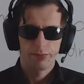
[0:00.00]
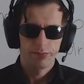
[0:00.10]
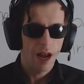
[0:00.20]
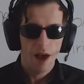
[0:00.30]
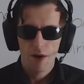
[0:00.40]

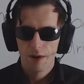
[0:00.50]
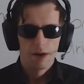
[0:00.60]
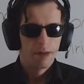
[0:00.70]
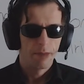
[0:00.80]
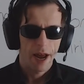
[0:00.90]
Hello,
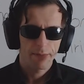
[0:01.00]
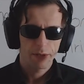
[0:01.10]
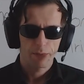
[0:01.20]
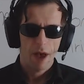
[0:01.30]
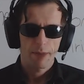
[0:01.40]
my name
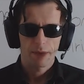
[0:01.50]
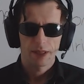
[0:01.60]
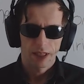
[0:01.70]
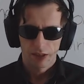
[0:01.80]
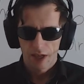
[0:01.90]
is
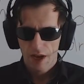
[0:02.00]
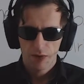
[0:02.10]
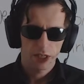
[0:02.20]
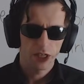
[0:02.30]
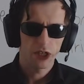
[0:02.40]
Pappus, and today I
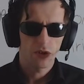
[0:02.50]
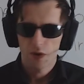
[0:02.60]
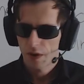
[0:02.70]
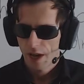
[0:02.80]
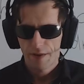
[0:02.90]
will teach you
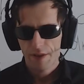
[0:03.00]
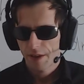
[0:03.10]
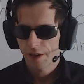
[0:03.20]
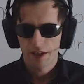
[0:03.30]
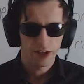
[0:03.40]

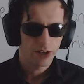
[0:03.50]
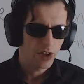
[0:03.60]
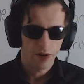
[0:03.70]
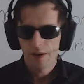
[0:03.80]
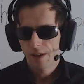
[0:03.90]
everything you need to
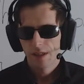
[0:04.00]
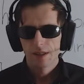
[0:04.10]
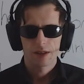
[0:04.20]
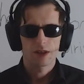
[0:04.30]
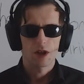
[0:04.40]
know
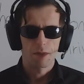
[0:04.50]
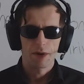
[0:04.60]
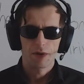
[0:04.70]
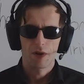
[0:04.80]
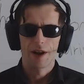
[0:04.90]
to stop
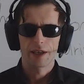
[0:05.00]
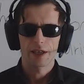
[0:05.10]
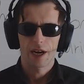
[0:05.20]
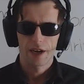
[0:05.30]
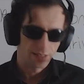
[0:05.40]
a running
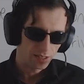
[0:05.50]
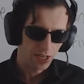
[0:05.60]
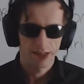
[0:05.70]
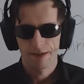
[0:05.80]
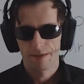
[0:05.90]
car as a
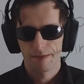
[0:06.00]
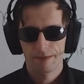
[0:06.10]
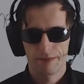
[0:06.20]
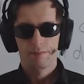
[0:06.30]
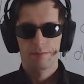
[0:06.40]
Jason.
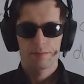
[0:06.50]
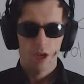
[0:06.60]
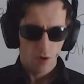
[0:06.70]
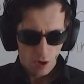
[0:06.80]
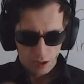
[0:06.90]
I
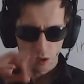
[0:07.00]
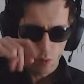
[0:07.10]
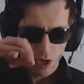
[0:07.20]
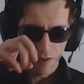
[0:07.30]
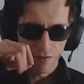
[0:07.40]
will also
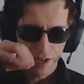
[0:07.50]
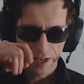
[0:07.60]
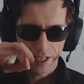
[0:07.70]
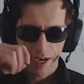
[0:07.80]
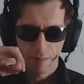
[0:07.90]
weave in
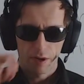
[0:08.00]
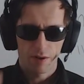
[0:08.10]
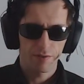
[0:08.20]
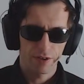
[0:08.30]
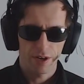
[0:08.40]
a couple
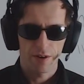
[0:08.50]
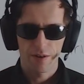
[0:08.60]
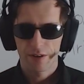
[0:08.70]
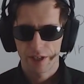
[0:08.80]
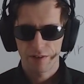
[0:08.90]
of,
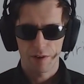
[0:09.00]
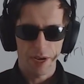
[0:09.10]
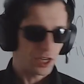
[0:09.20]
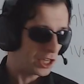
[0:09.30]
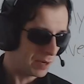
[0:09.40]

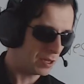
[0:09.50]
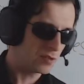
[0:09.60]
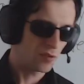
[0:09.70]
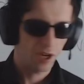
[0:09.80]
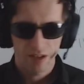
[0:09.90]
information
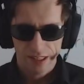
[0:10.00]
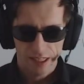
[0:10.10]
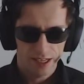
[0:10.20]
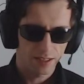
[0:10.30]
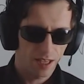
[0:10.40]
giblets for
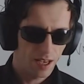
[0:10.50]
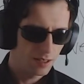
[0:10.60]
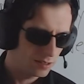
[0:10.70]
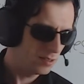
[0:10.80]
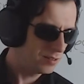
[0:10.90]
counselors,
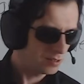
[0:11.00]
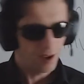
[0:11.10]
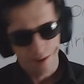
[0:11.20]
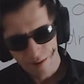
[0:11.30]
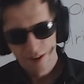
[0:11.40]
since,
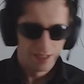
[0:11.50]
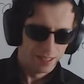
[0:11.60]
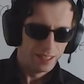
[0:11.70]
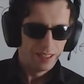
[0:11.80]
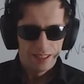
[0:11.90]

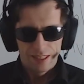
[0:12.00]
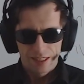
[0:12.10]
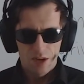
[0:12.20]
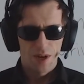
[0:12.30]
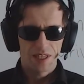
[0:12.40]
it's
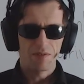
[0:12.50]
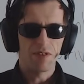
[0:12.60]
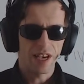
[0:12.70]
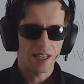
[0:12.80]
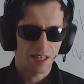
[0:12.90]
always a
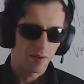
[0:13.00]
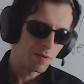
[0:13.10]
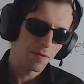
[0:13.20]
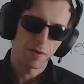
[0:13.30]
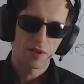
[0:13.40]
fiesta when
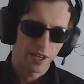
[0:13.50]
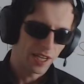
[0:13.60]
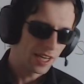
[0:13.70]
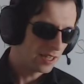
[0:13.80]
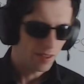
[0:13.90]
people try to
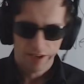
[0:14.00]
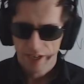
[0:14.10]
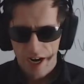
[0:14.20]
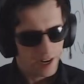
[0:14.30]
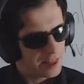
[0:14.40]
get into the
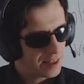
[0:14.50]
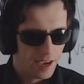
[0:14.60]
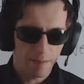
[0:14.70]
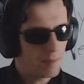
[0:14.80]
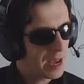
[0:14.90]
car and
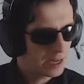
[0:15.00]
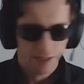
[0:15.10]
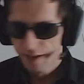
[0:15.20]
they manage,